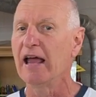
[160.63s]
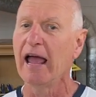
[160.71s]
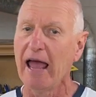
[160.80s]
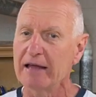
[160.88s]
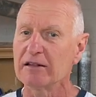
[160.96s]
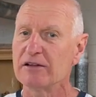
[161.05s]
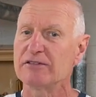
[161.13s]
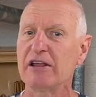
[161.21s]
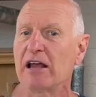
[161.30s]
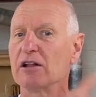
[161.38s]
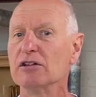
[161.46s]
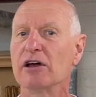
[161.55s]
And let's
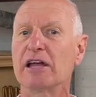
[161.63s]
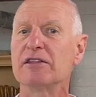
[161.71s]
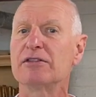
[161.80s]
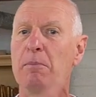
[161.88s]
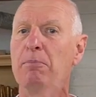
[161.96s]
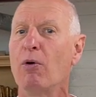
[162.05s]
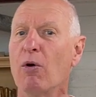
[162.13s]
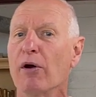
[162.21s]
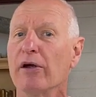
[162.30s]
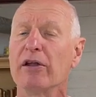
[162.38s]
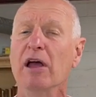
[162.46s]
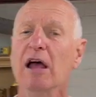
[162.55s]
take a look at the
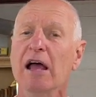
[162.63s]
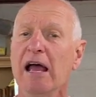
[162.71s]
board